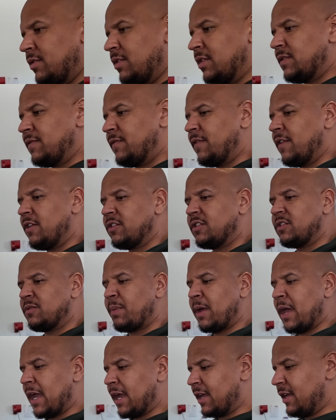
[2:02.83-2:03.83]
this first
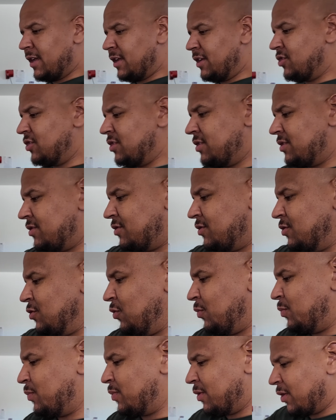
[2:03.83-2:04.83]
package is
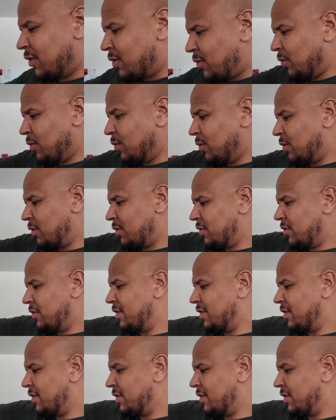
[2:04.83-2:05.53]
super cool.